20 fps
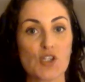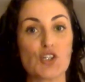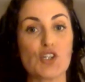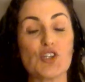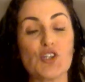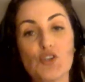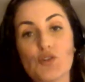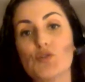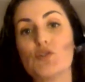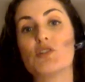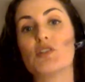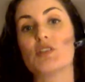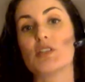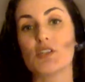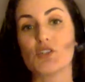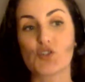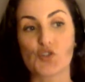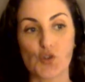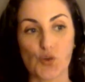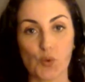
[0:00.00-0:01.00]
to use
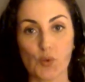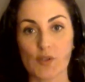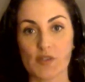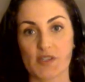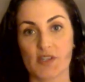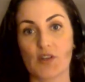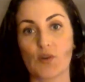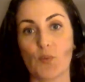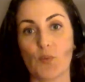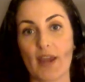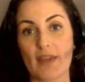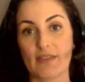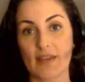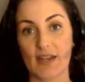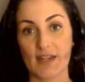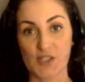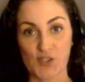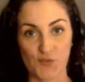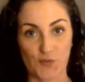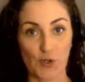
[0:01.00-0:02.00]
these tools in a way that
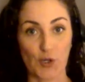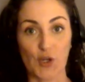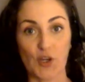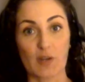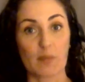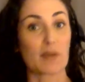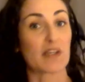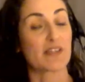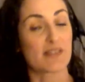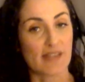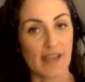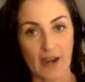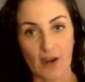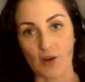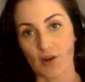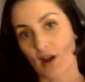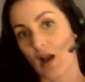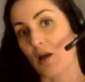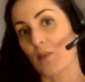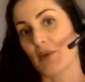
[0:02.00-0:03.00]
is for good? Because they
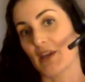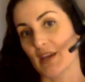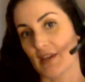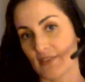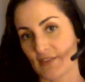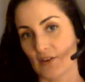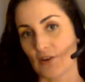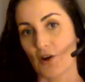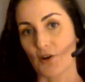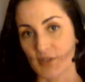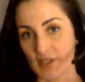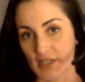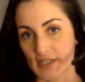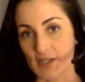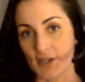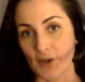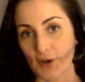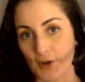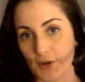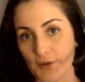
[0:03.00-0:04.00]
are coming and they're already
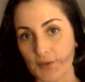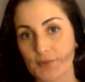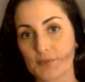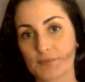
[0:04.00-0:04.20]
here.